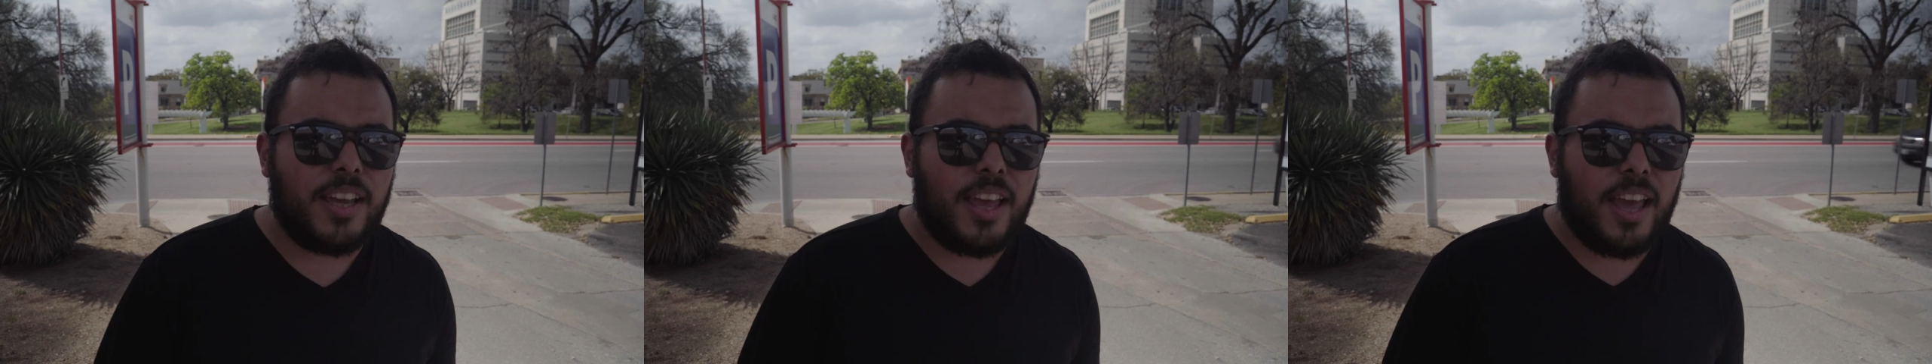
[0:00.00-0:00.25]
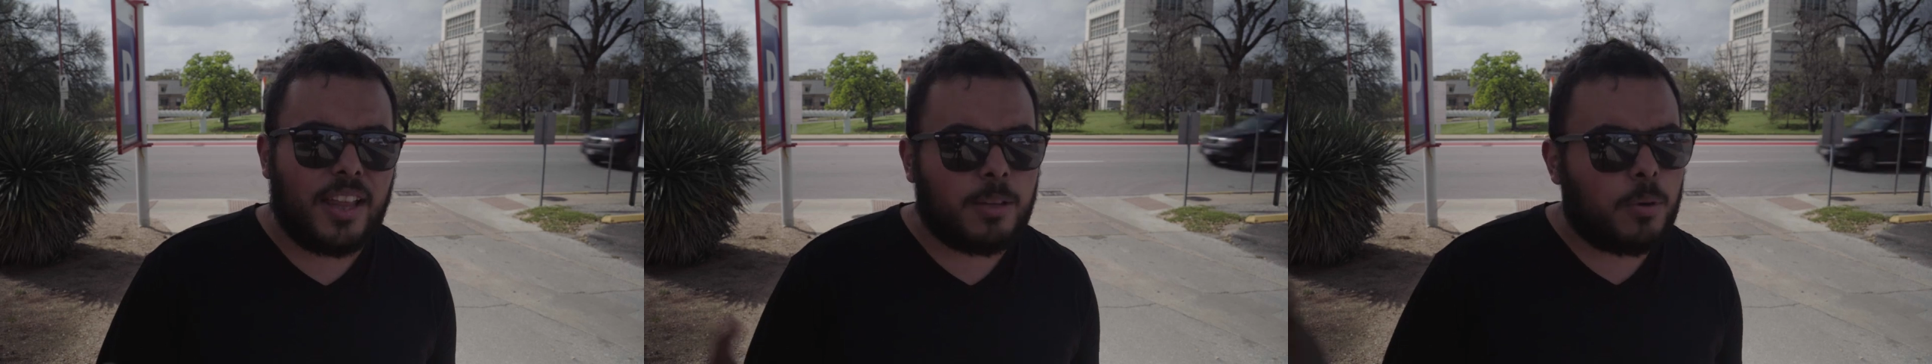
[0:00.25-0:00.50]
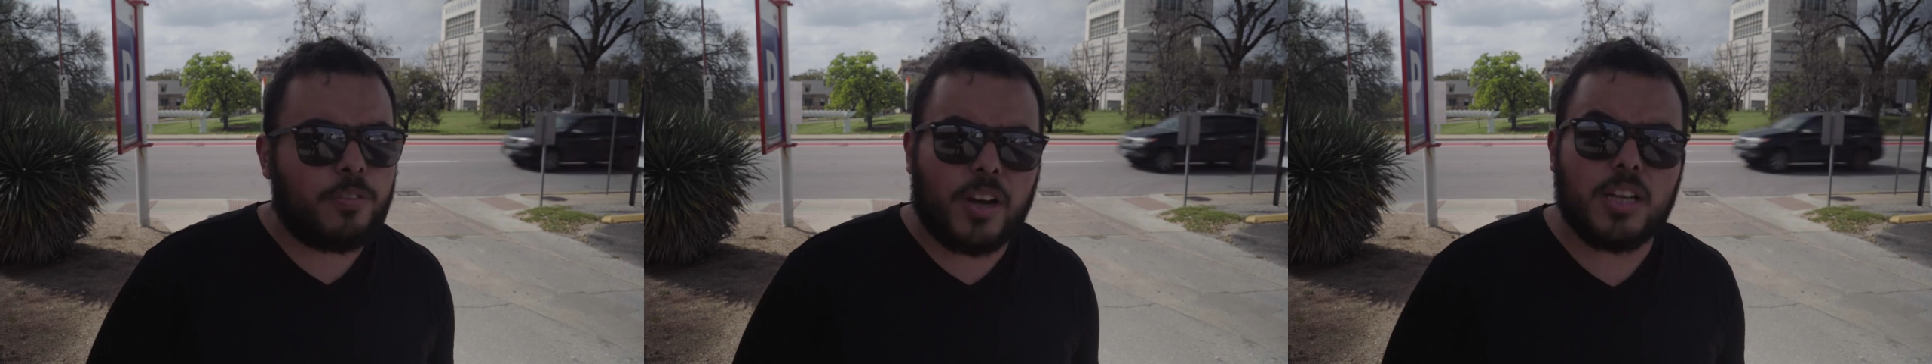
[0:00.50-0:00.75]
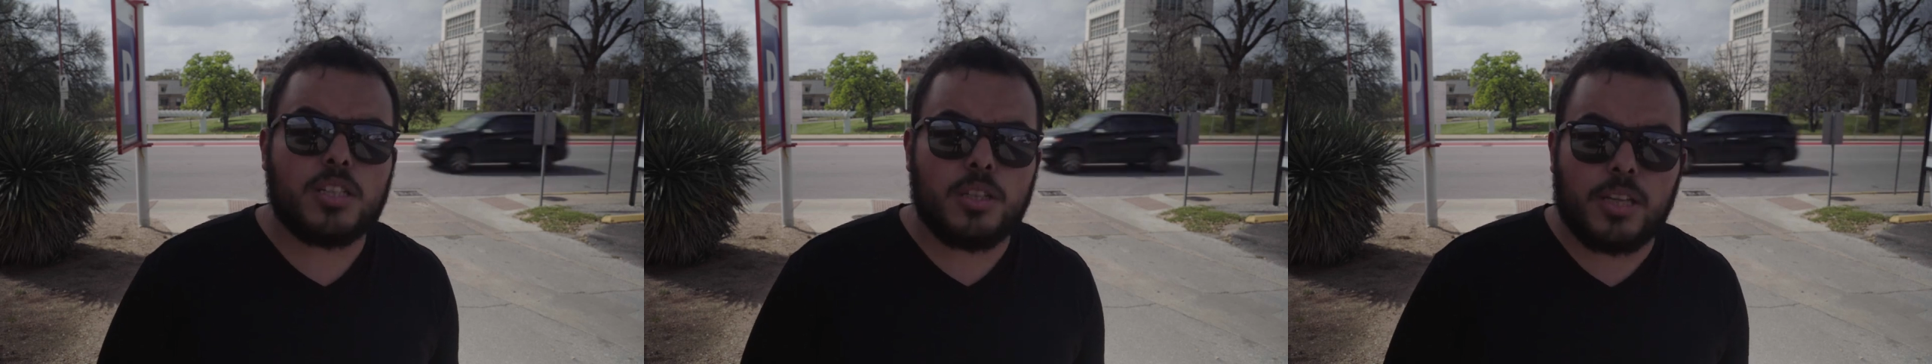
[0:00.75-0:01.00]
And the more
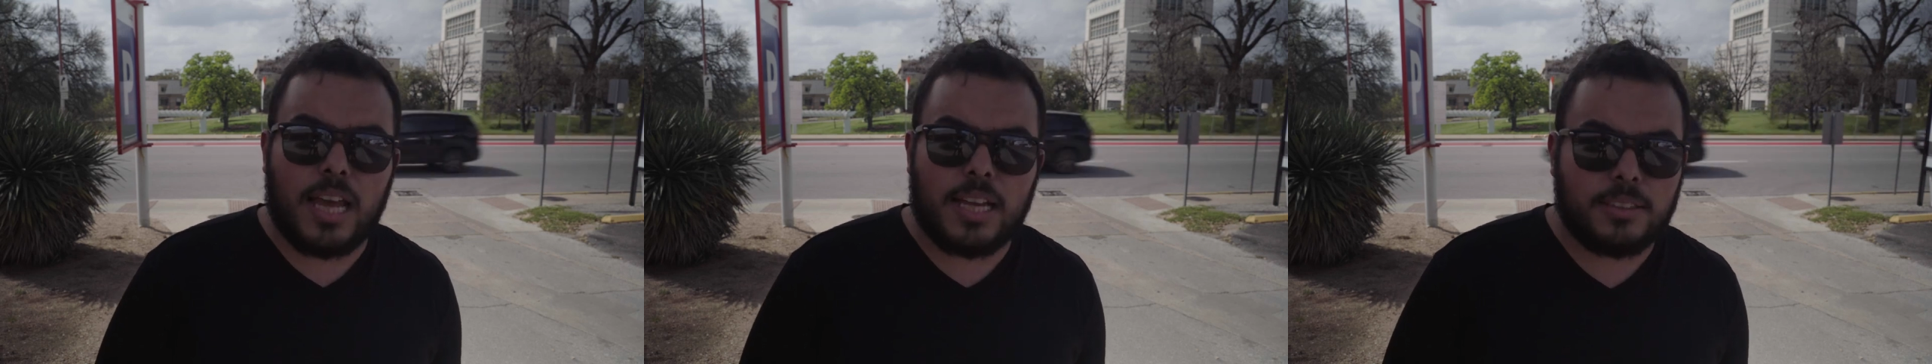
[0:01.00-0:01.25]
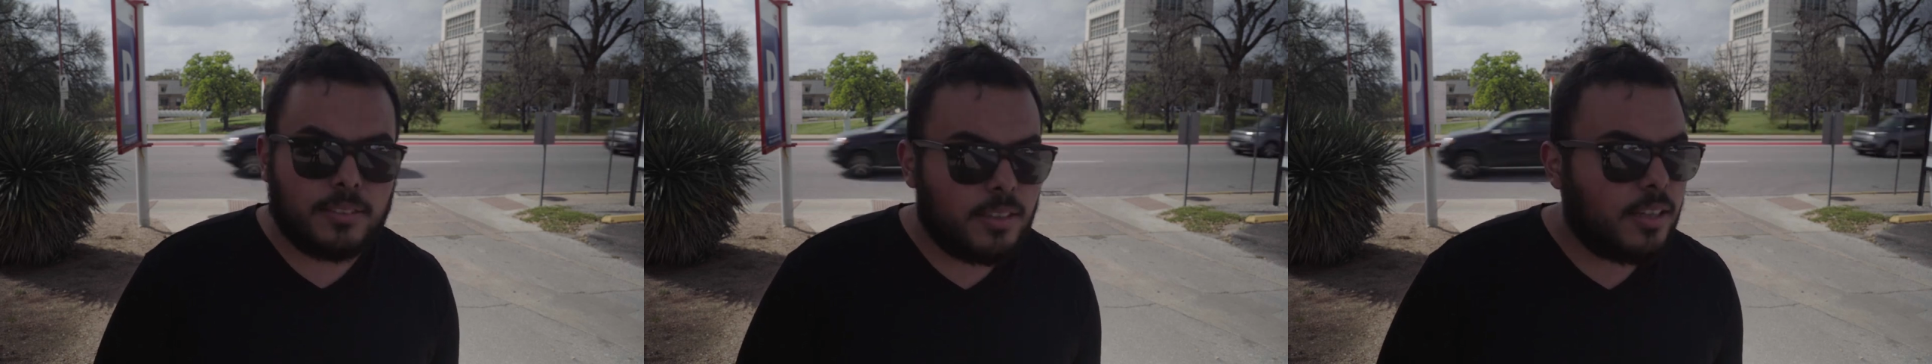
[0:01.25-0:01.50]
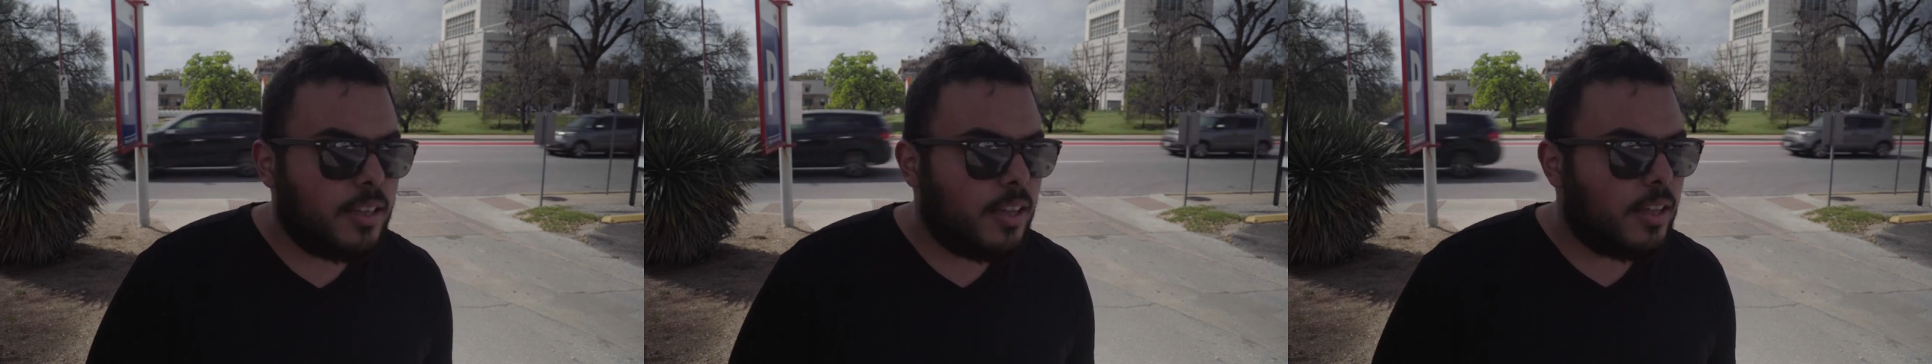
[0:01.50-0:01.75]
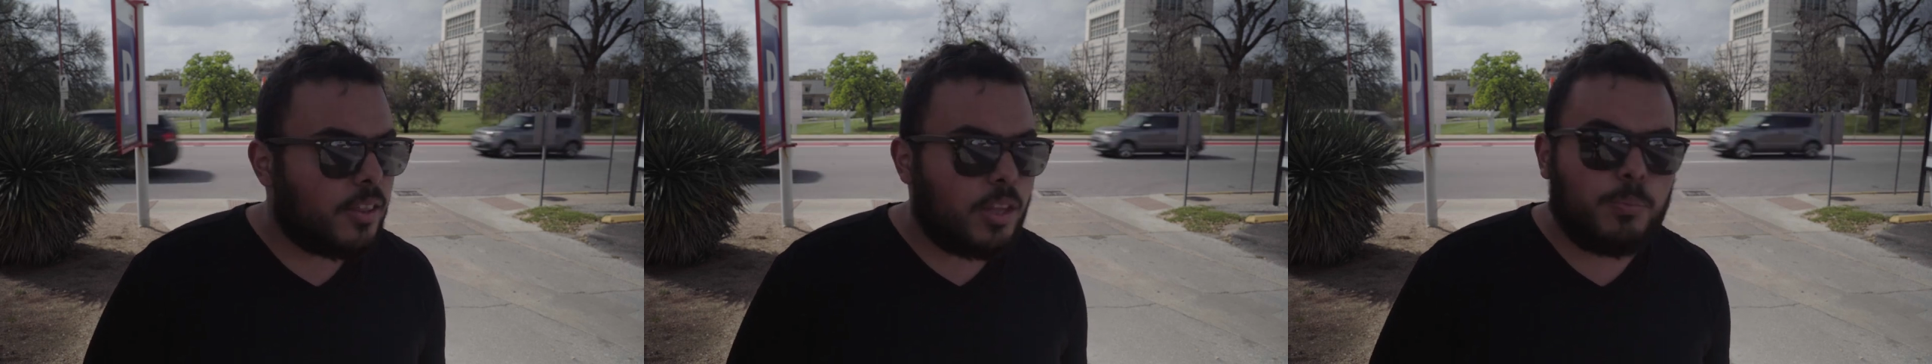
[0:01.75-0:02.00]
variation you got,
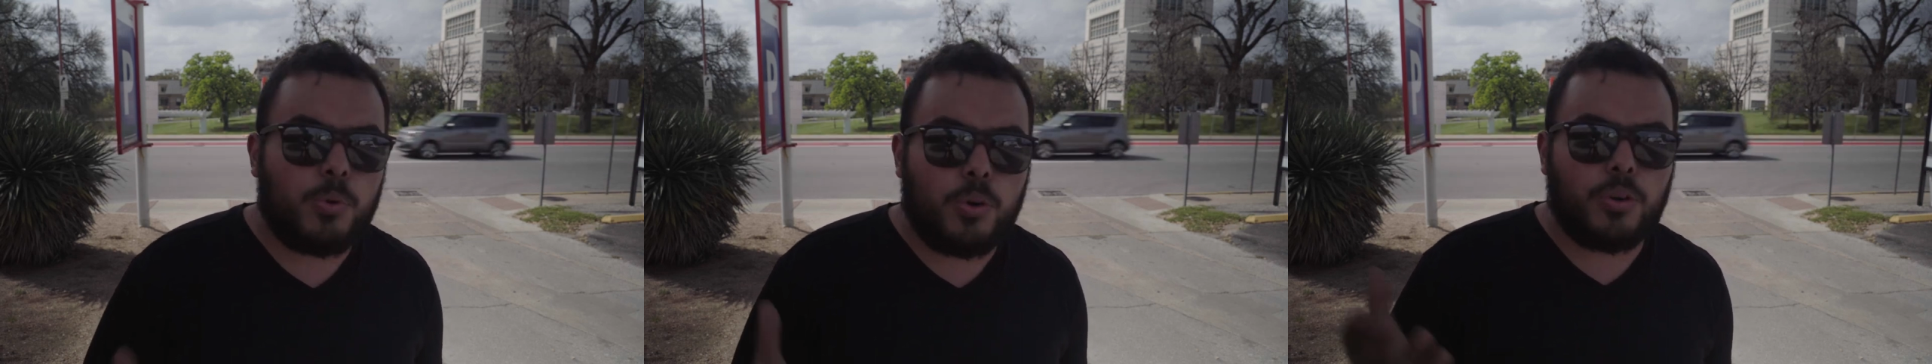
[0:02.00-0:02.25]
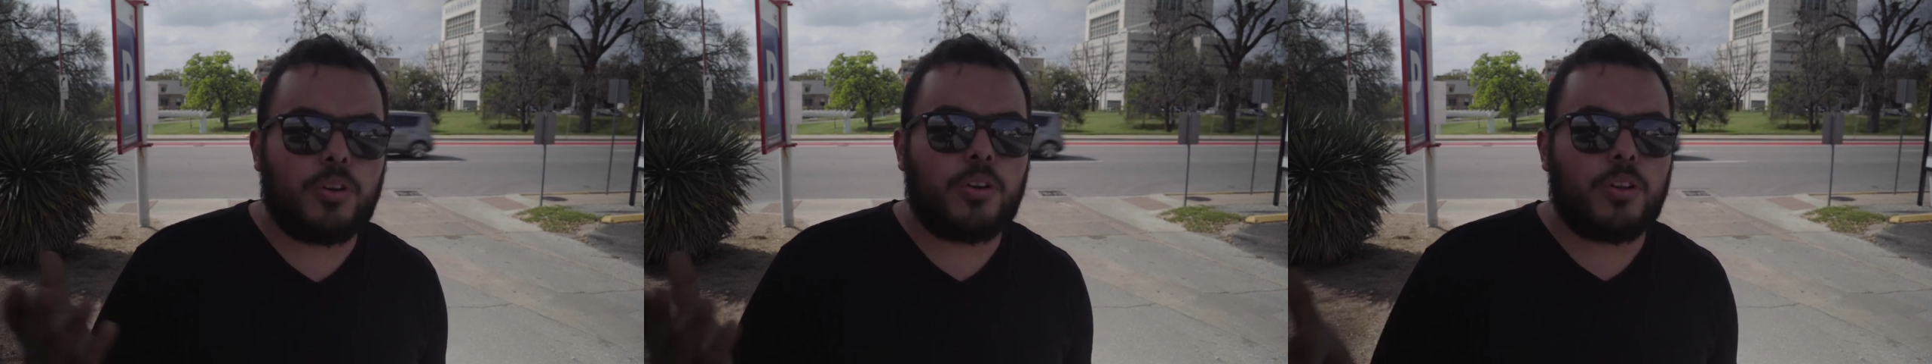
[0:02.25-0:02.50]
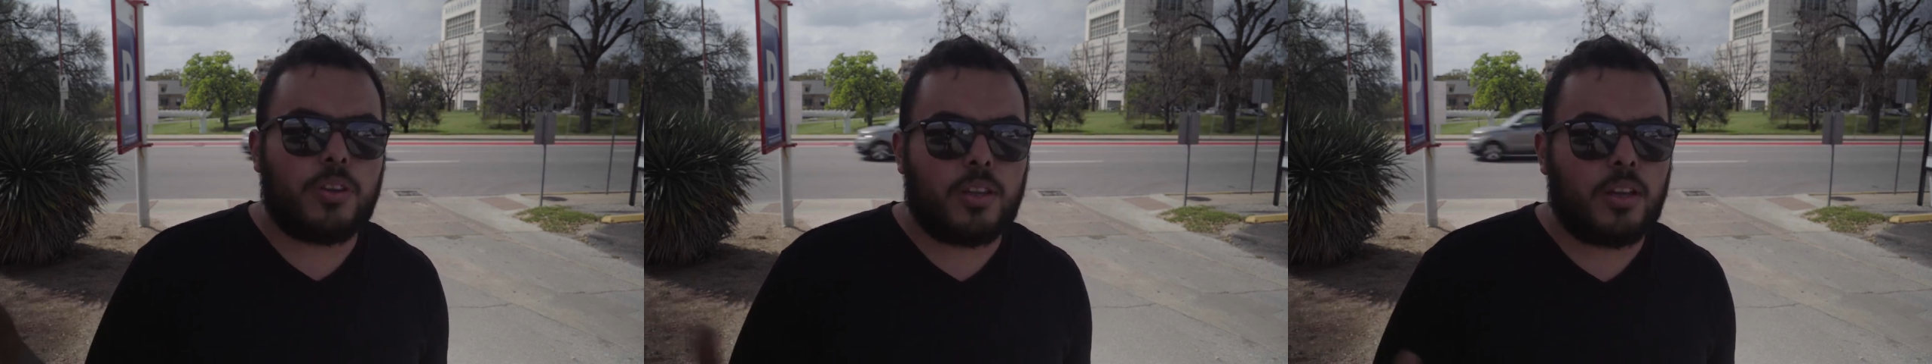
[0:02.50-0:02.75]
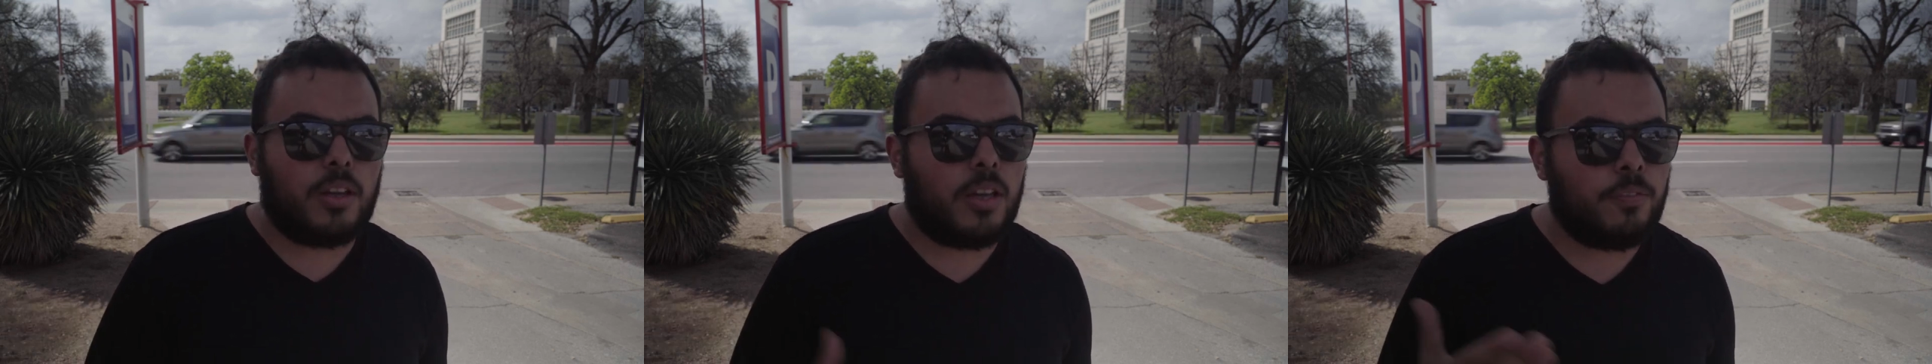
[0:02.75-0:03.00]
the more
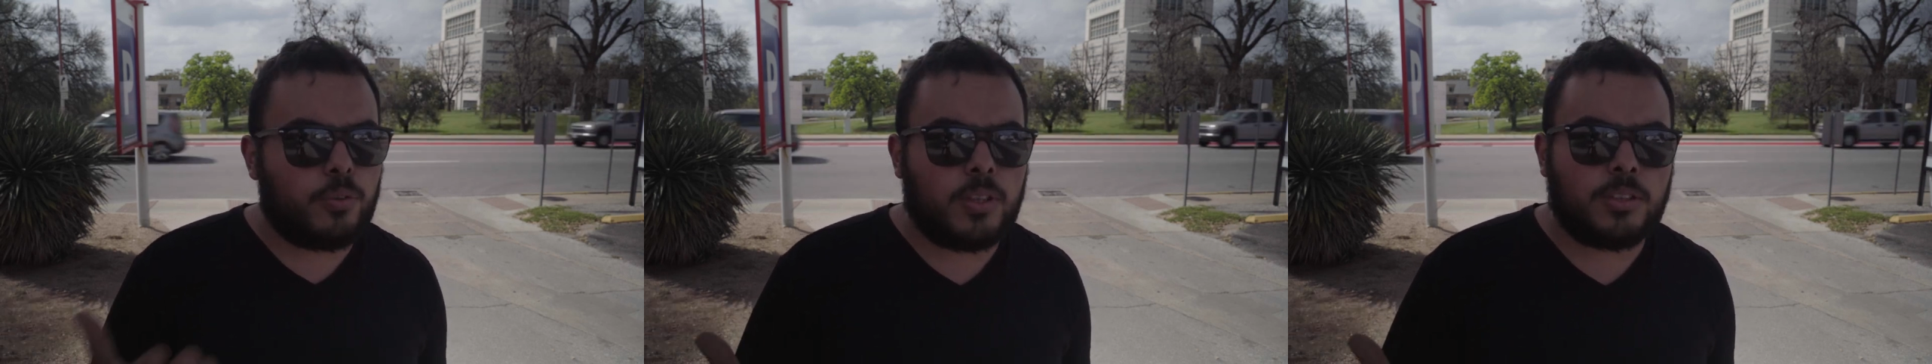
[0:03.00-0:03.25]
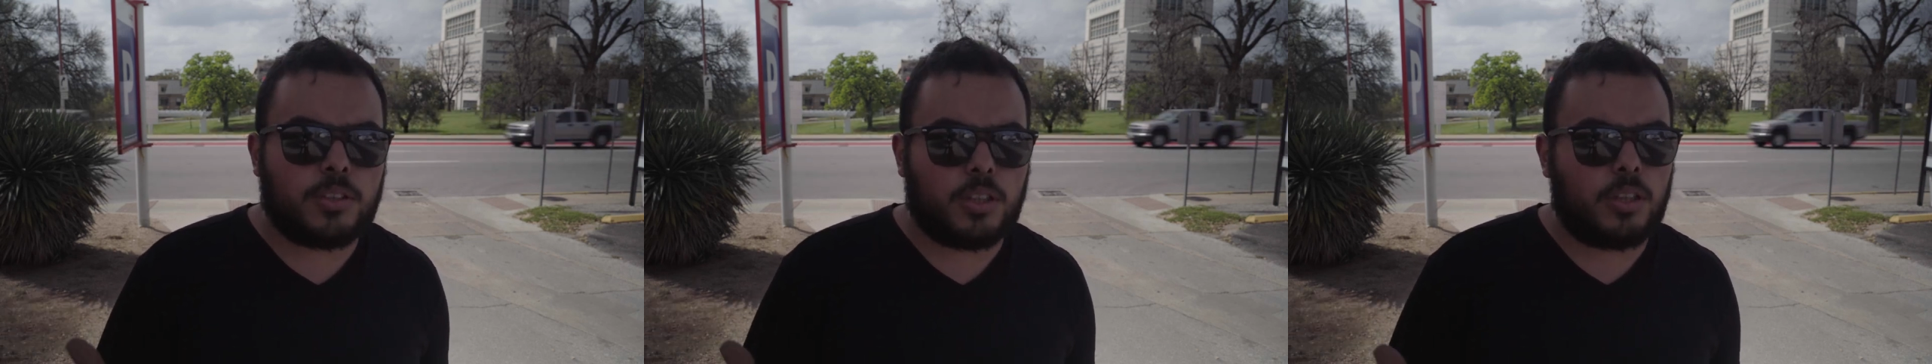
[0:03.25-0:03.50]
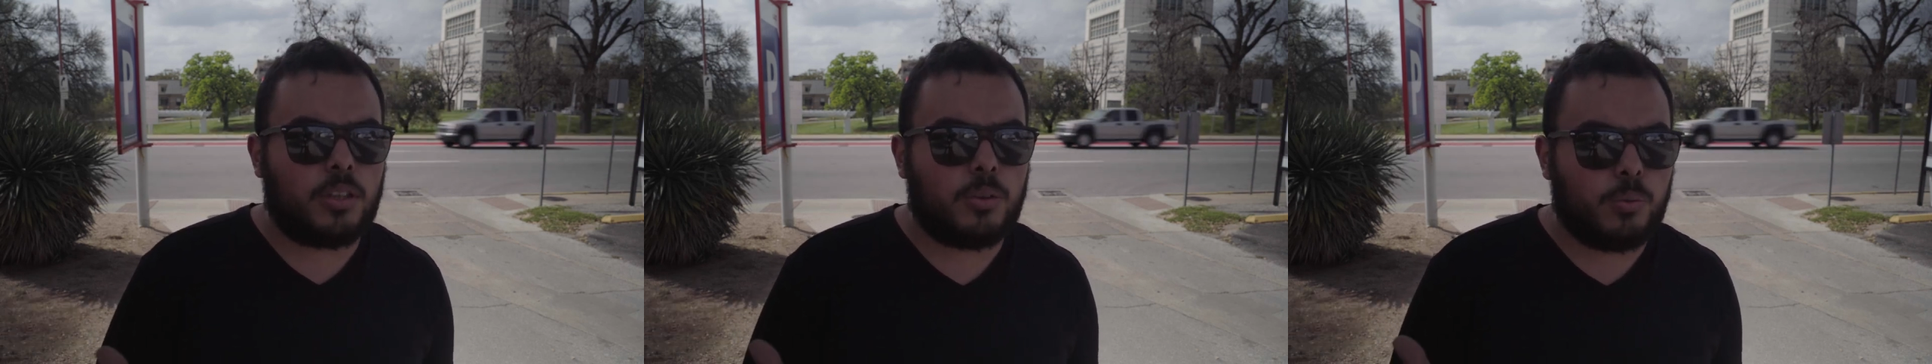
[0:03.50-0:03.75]
the influencer